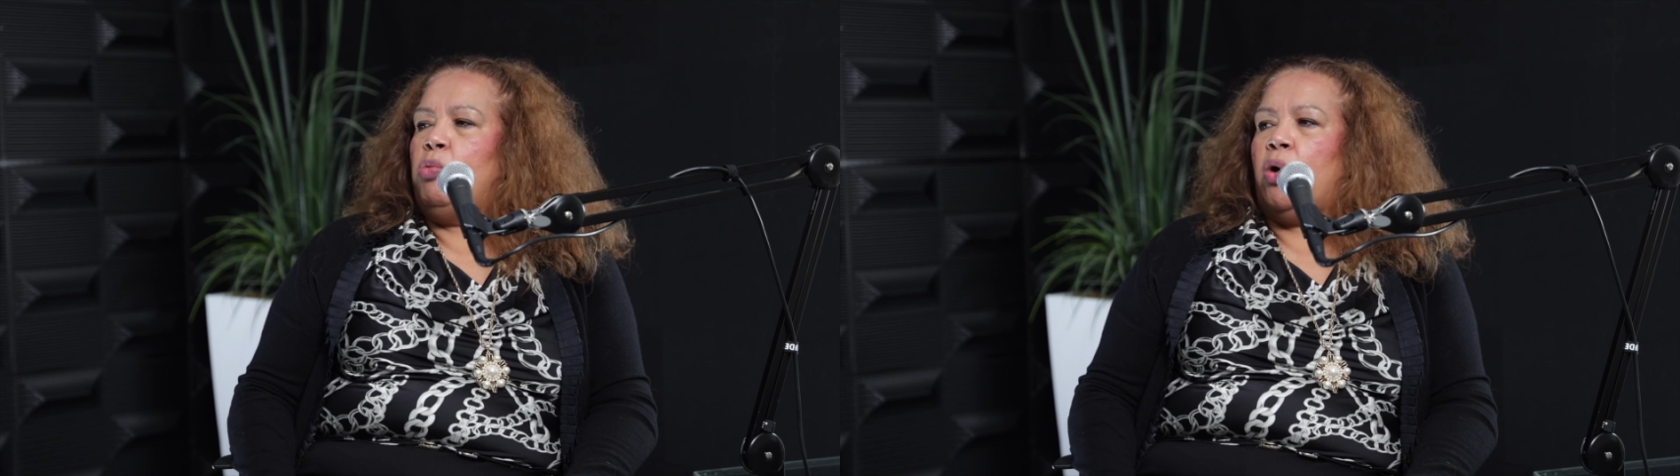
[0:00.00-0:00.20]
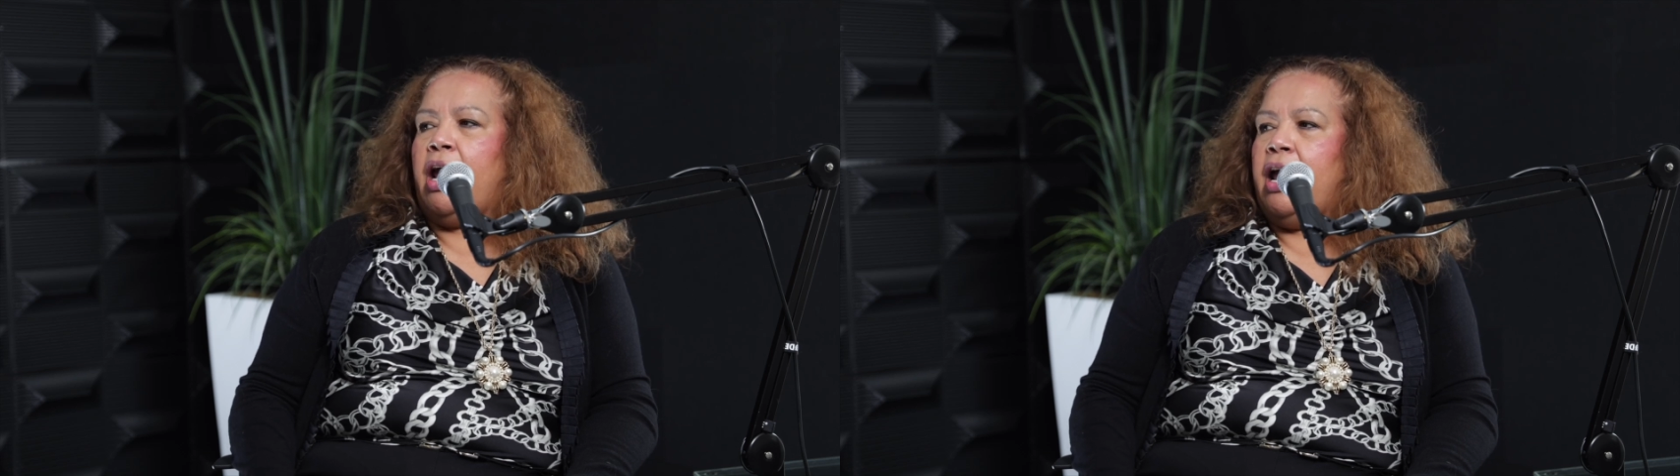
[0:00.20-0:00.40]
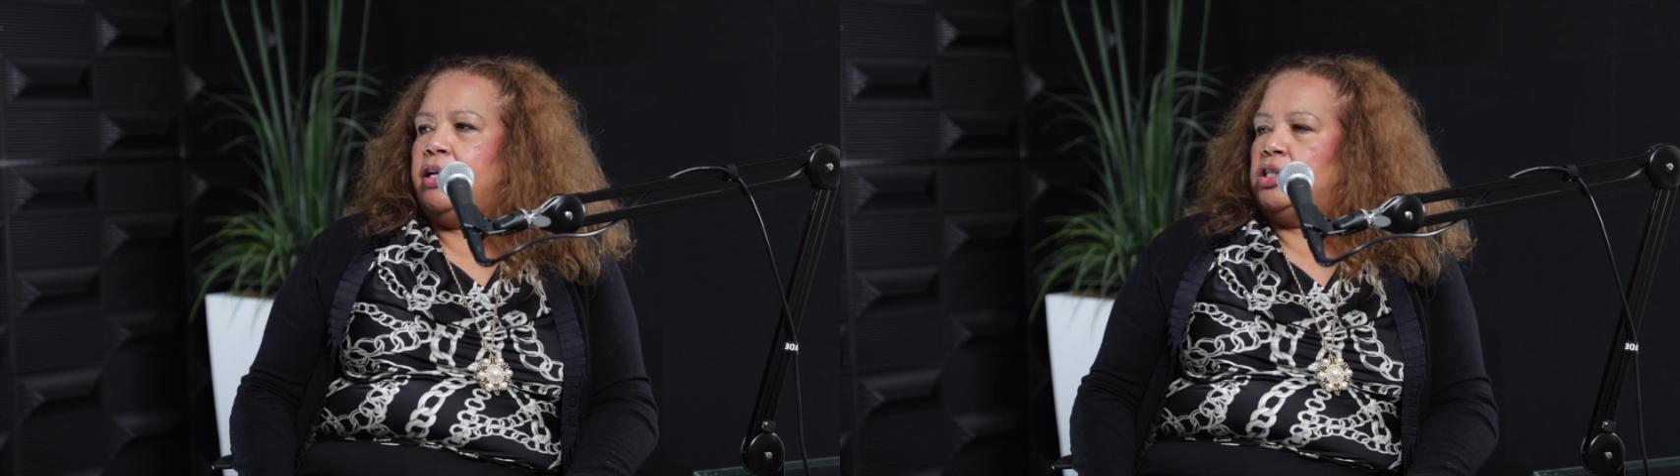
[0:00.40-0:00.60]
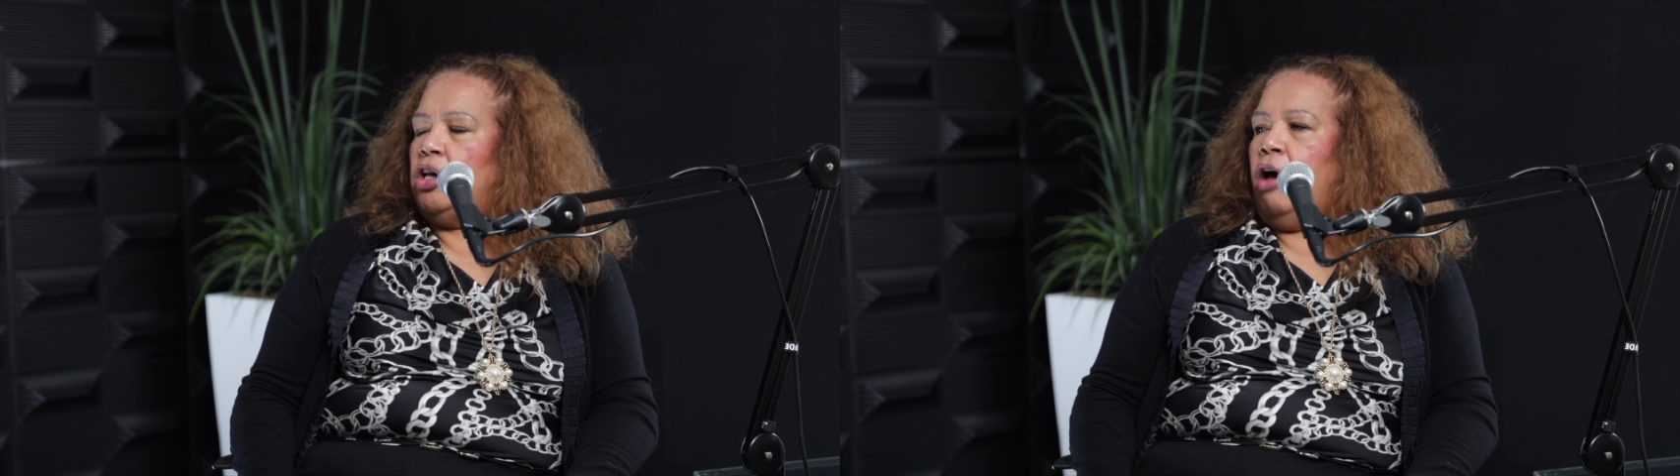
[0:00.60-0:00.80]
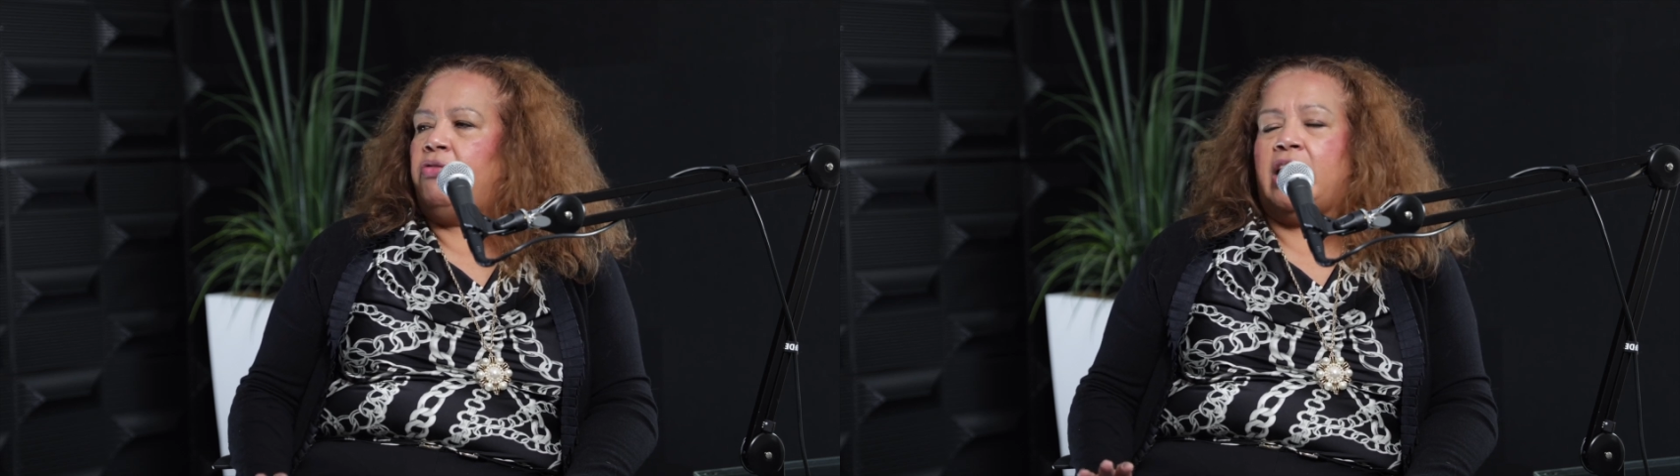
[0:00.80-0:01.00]
more
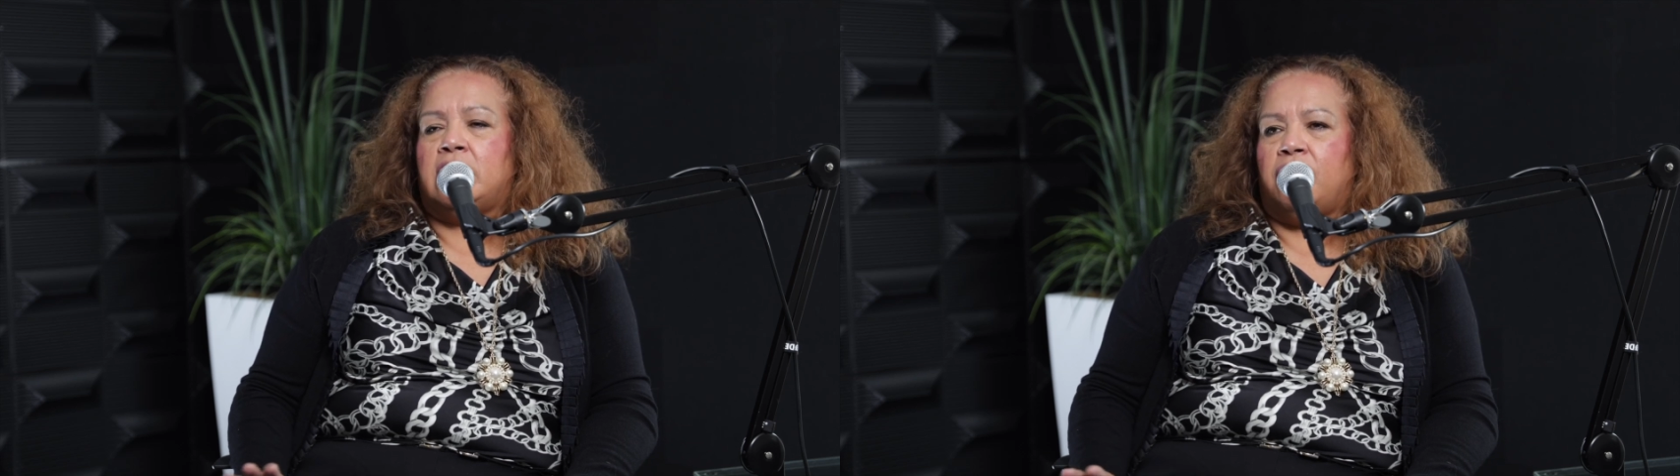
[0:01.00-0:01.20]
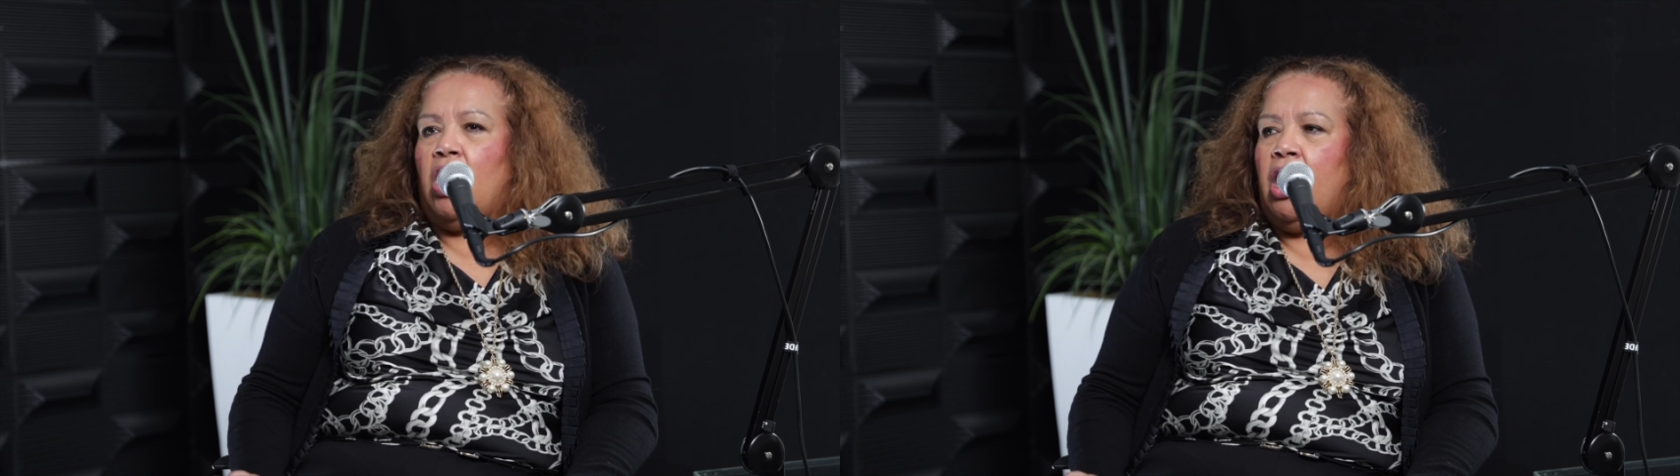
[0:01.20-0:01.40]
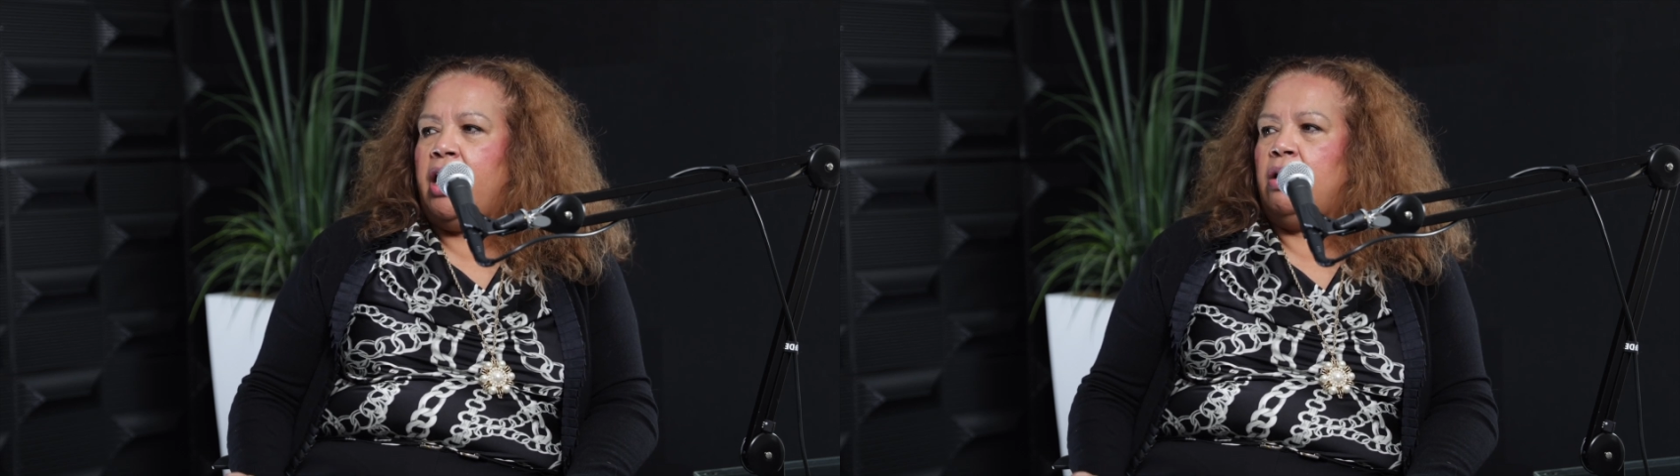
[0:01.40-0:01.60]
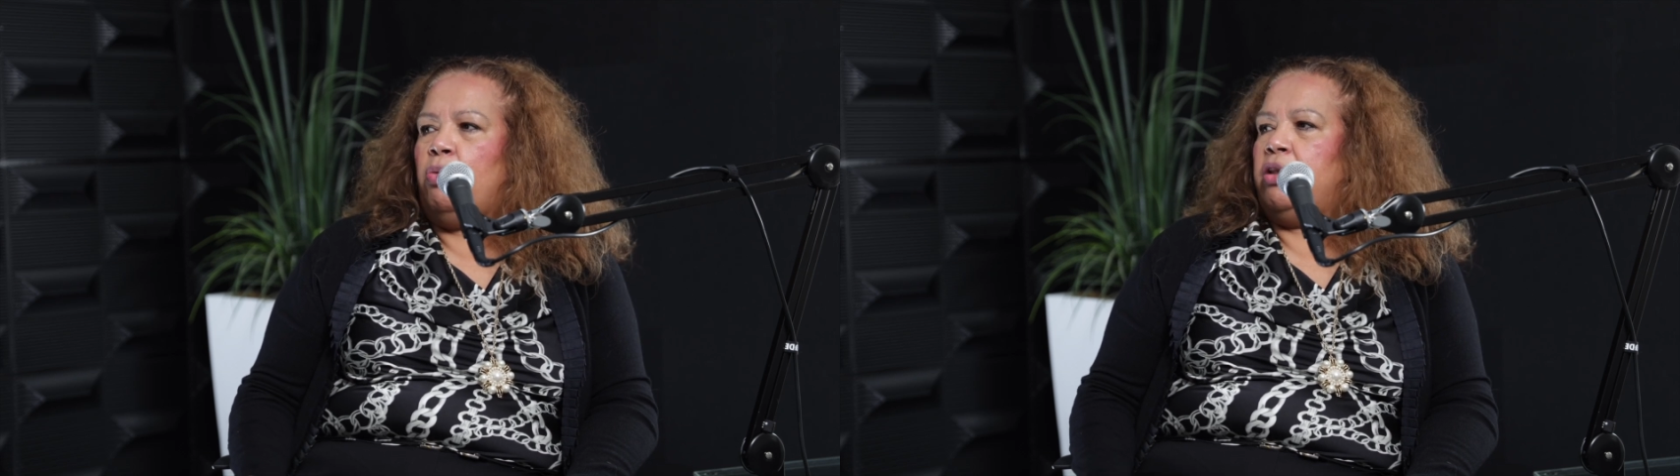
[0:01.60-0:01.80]
hands-off, that's fine.